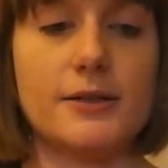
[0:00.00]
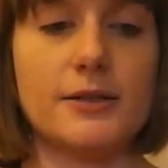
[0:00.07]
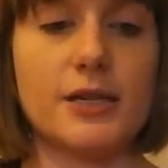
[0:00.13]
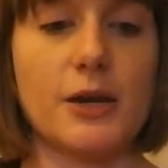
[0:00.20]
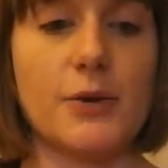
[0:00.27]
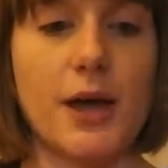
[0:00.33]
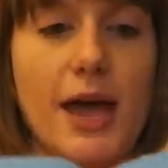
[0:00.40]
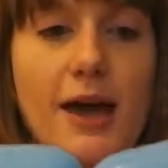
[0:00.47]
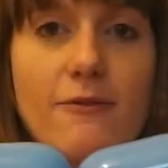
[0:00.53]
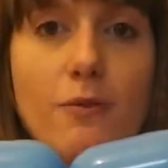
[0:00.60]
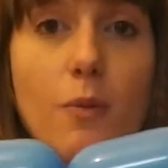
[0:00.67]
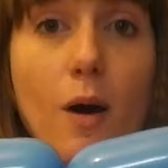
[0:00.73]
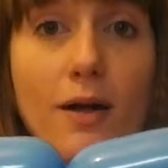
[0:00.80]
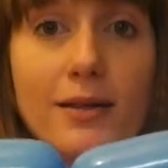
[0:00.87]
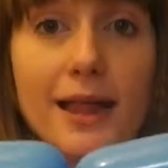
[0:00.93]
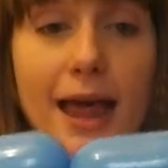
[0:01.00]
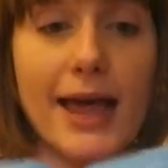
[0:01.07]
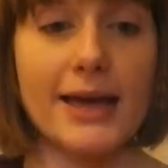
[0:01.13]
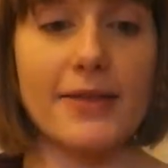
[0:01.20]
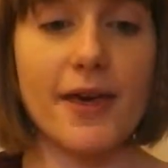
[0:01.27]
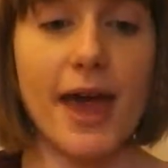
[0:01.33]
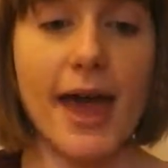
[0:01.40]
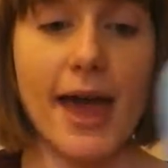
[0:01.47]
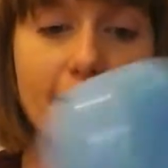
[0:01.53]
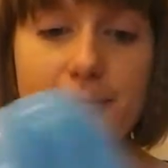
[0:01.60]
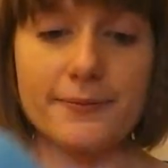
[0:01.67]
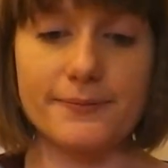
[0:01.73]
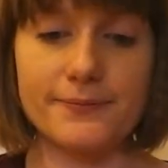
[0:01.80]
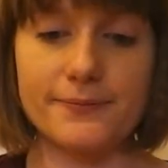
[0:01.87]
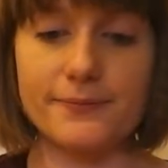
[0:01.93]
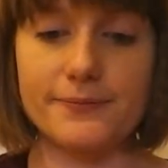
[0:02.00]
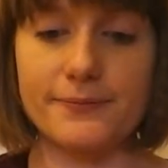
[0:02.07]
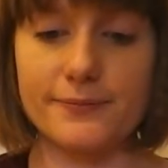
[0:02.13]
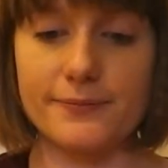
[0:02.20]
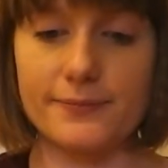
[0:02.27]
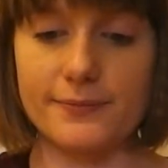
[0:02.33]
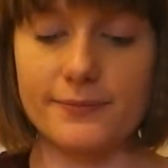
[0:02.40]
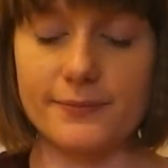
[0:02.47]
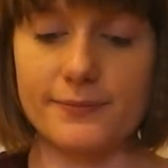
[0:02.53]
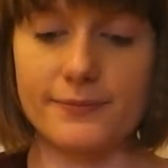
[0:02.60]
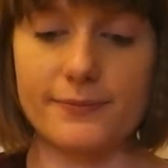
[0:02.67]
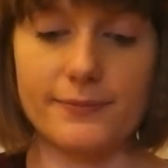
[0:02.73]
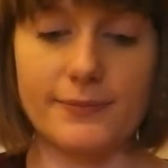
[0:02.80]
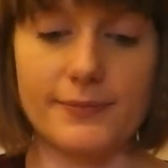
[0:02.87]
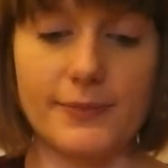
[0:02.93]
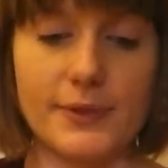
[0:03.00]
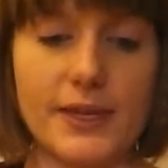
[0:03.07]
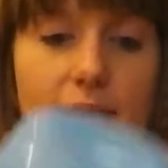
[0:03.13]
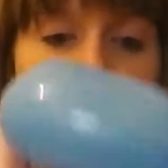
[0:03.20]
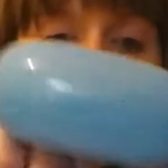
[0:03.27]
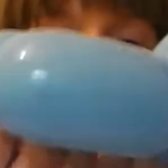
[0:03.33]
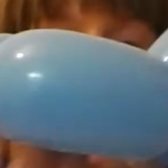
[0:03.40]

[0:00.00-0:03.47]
So we have one leg there, give it a